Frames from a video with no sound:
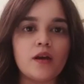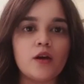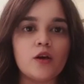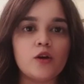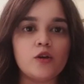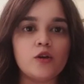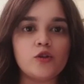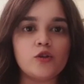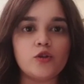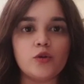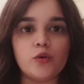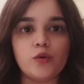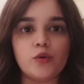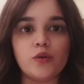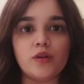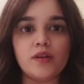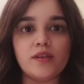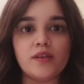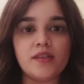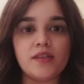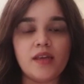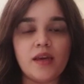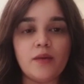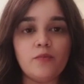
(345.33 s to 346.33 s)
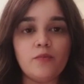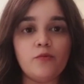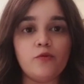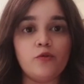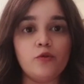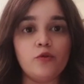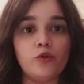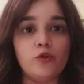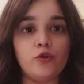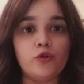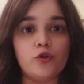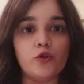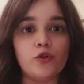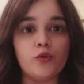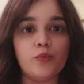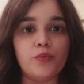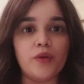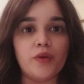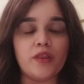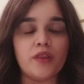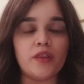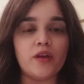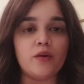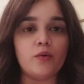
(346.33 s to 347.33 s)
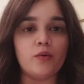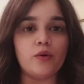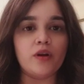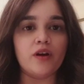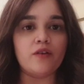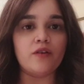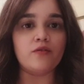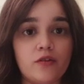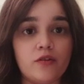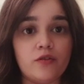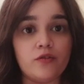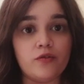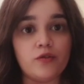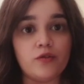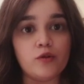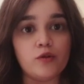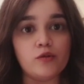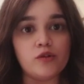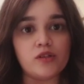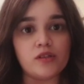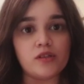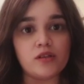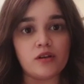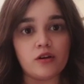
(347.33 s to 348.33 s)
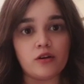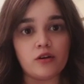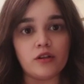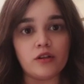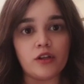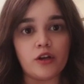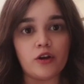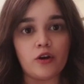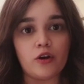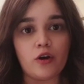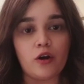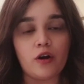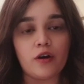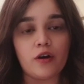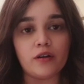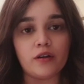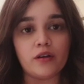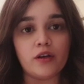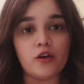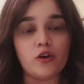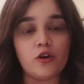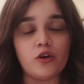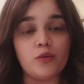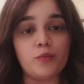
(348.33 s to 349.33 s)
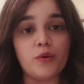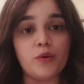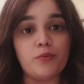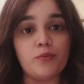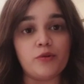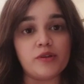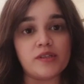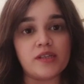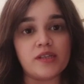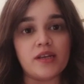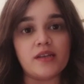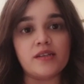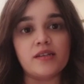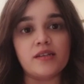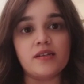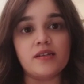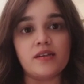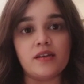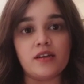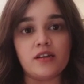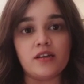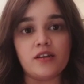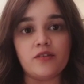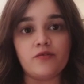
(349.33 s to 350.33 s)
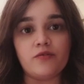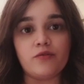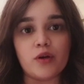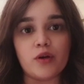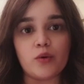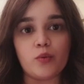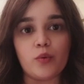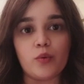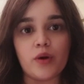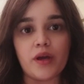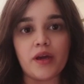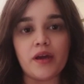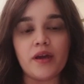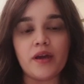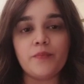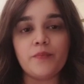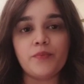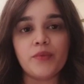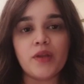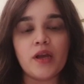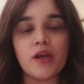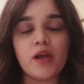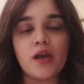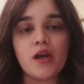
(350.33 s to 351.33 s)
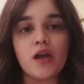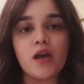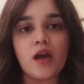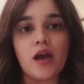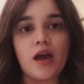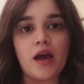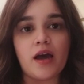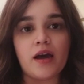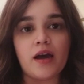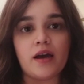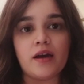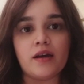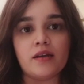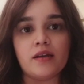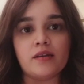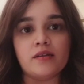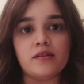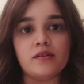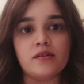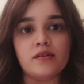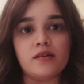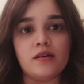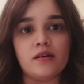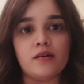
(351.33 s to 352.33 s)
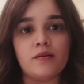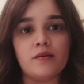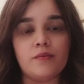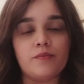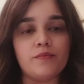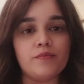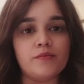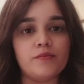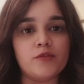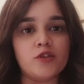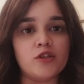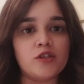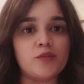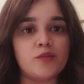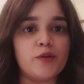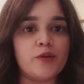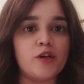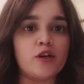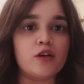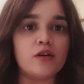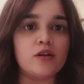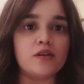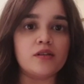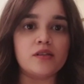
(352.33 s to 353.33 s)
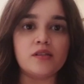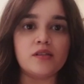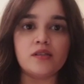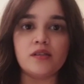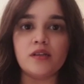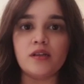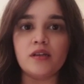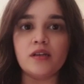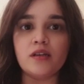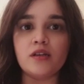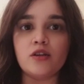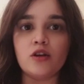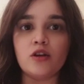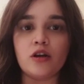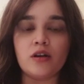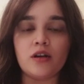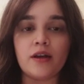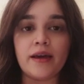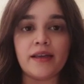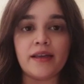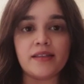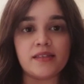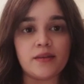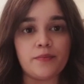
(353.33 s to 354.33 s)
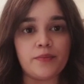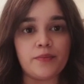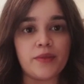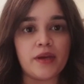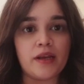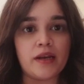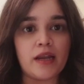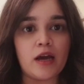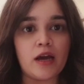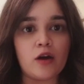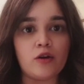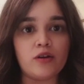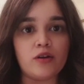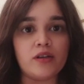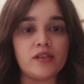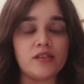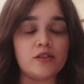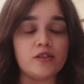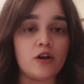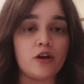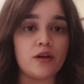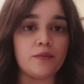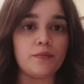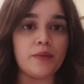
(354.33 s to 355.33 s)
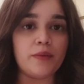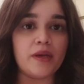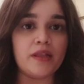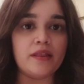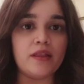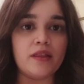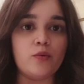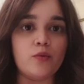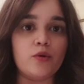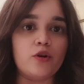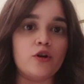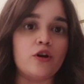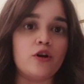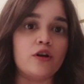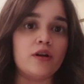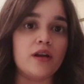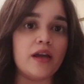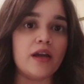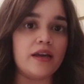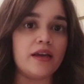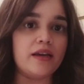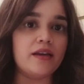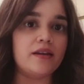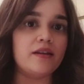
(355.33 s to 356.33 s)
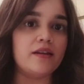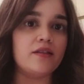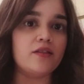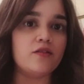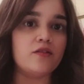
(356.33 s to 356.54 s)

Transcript: so the same food group that they would have refused earlier on could be presented in a different way. And just because they did not like something now does not mean they would not like it in the